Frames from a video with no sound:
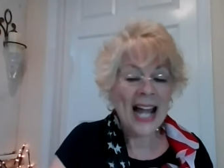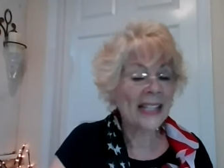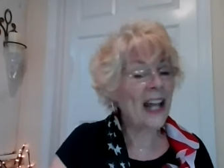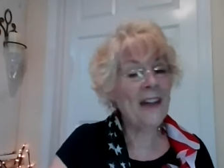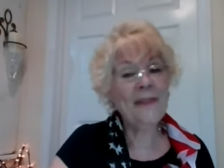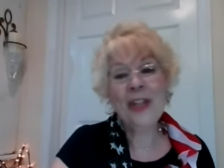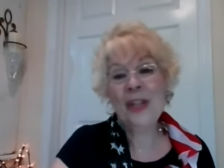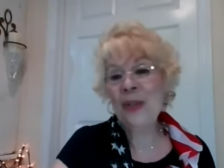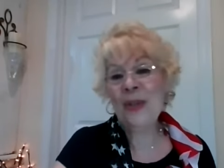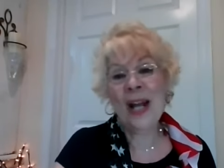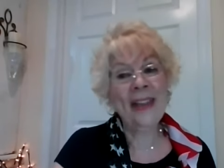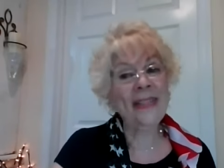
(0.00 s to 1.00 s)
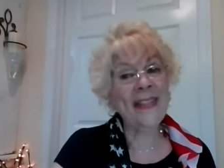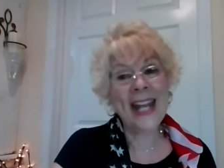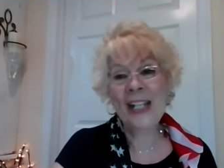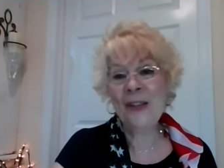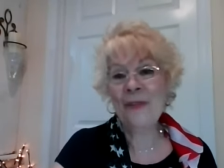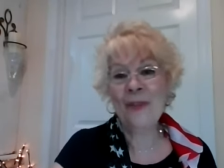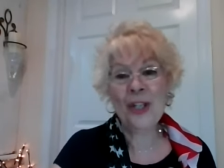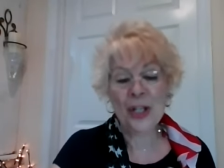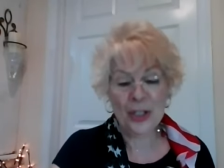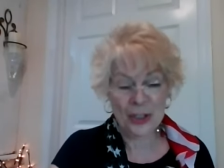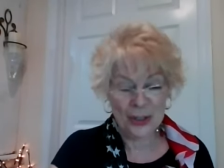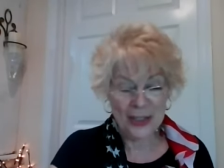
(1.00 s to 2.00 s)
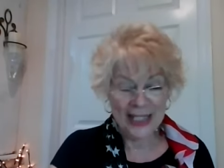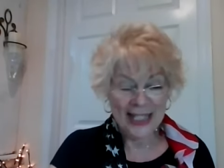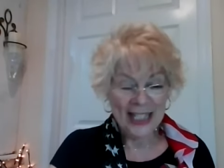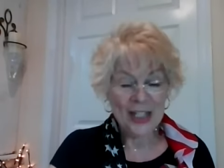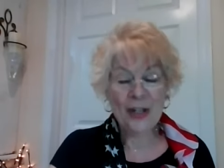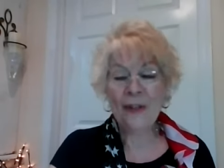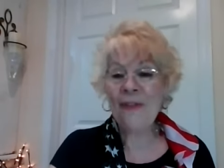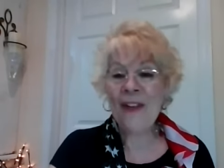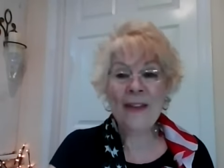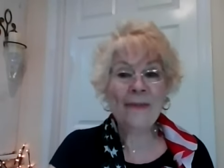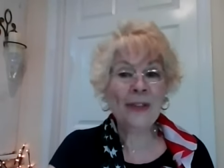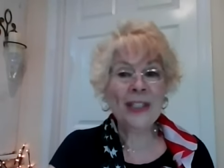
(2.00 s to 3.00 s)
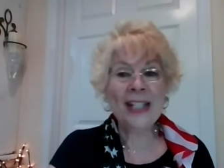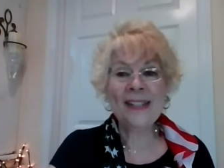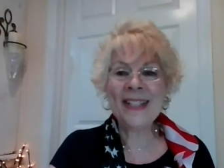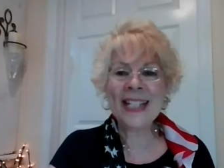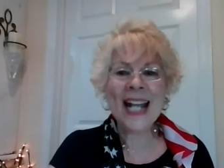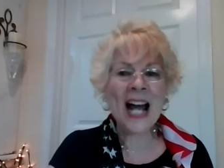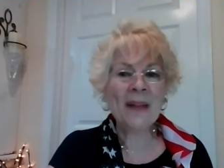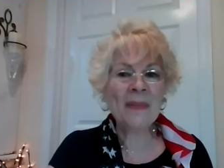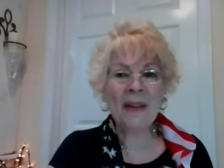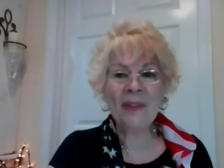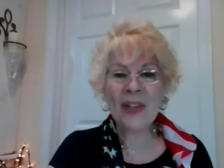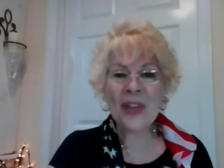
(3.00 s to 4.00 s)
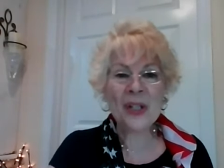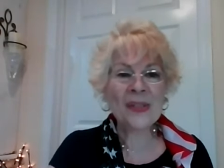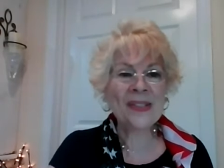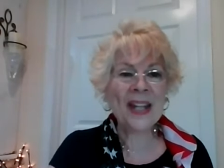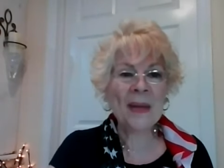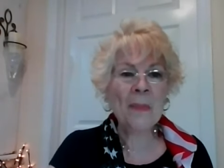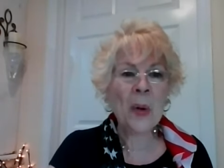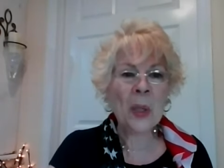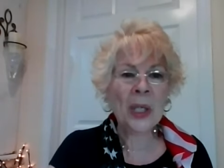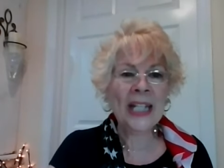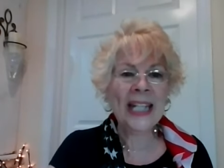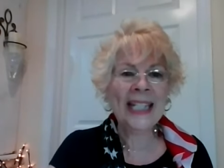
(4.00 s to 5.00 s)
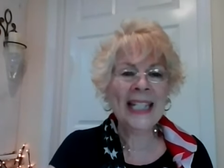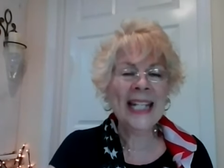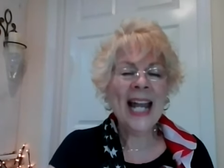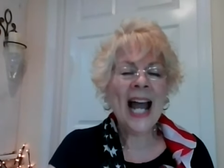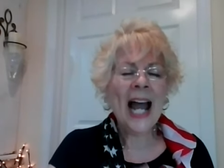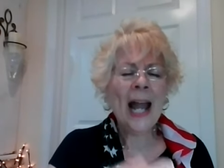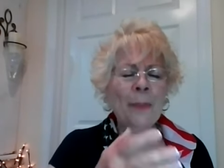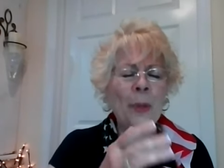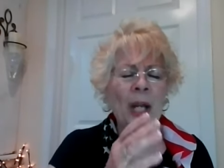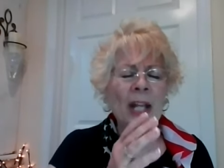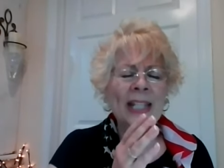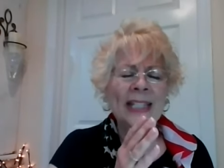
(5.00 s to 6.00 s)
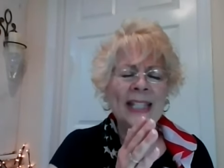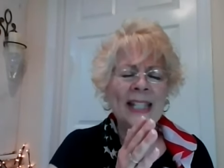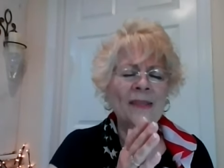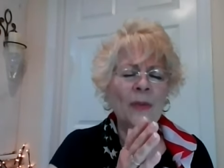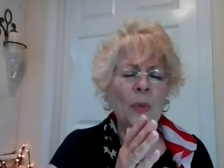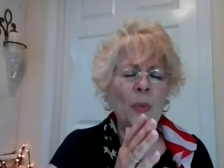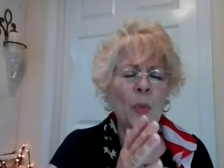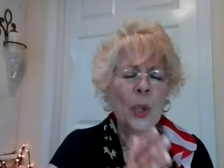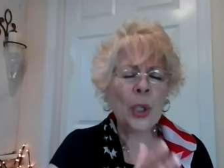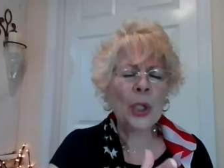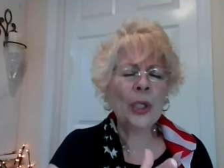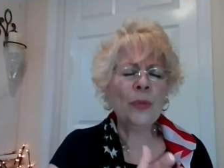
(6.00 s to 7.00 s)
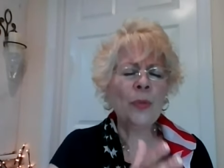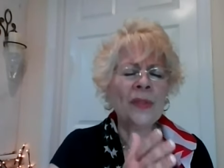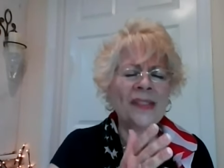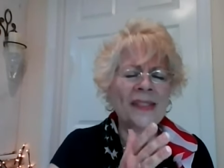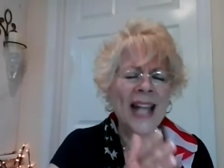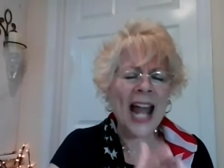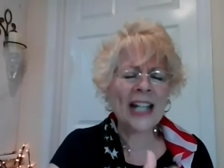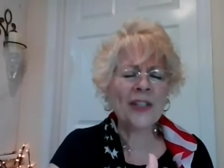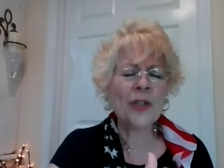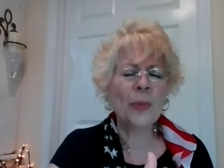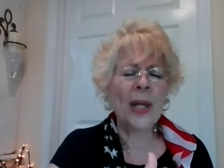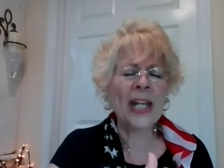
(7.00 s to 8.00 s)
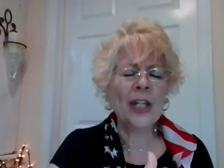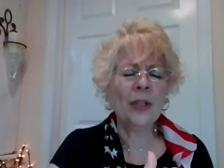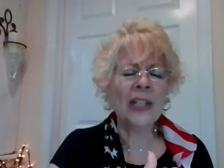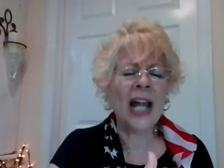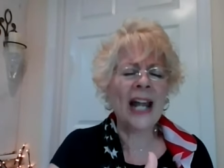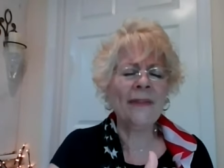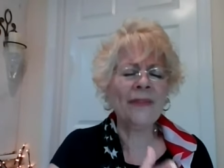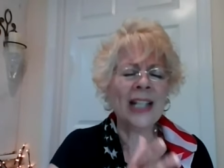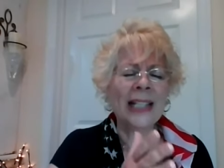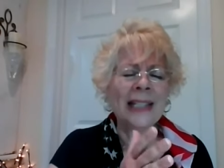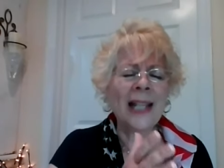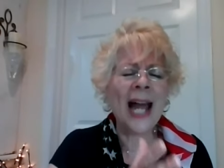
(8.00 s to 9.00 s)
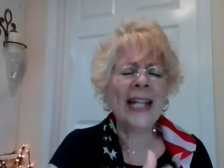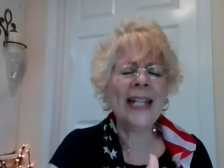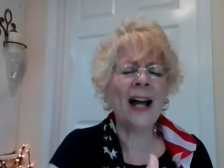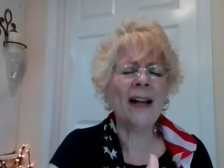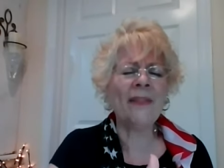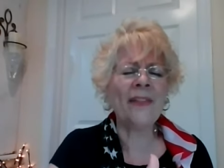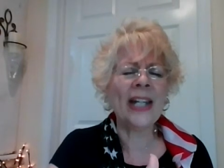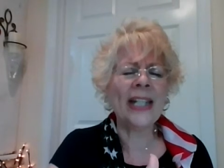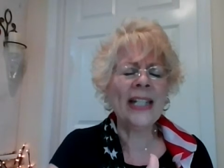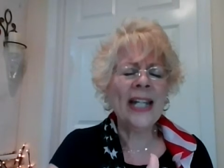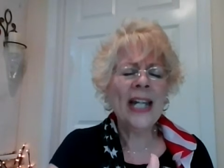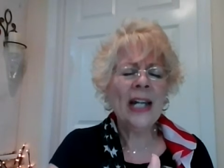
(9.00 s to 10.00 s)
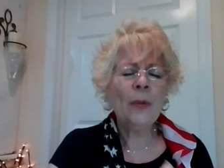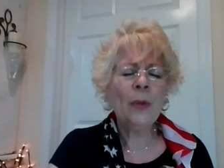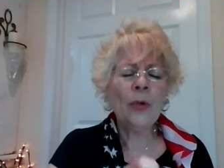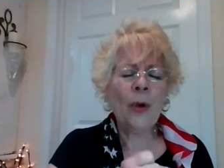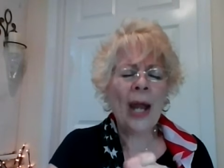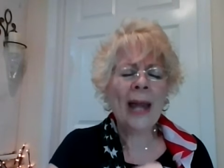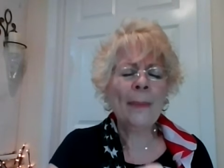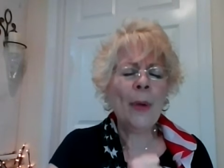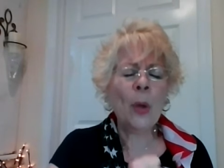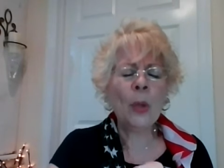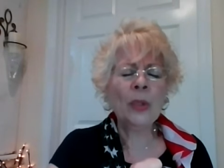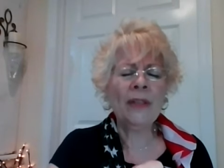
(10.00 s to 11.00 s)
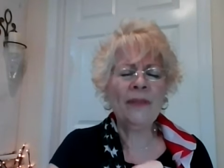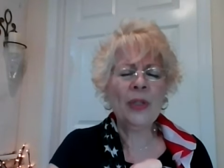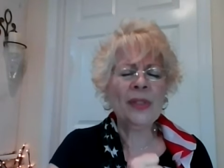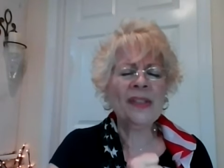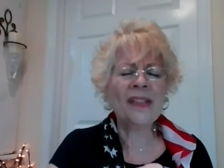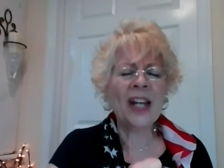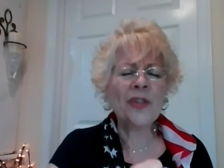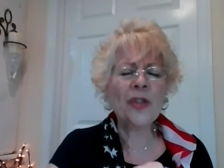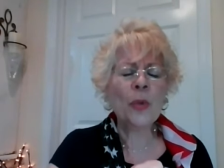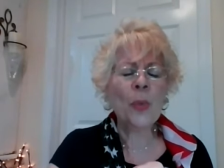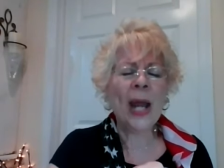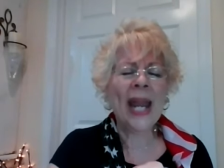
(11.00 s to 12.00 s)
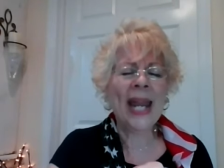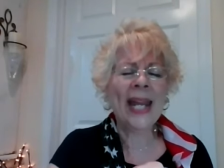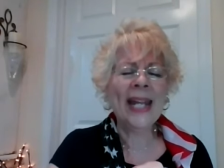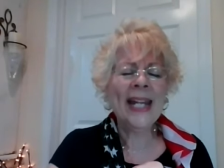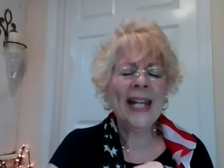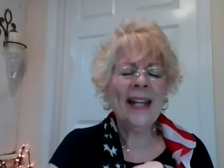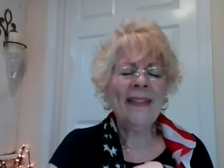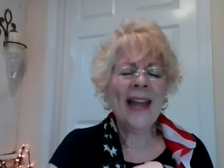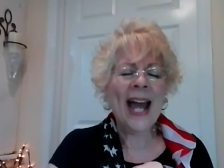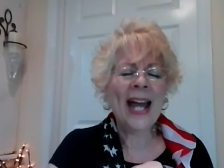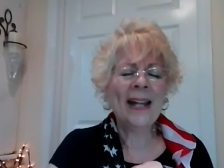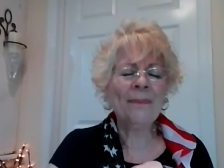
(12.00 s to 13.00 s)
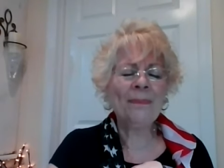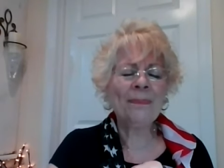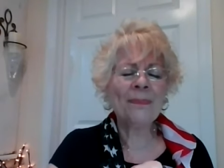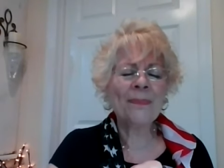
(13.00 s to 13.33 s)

I love you. I thank you for your your faithfulness to come every Thursday morning. I pray that this word will saturate your life. The light of it will grab hold of you in such a way that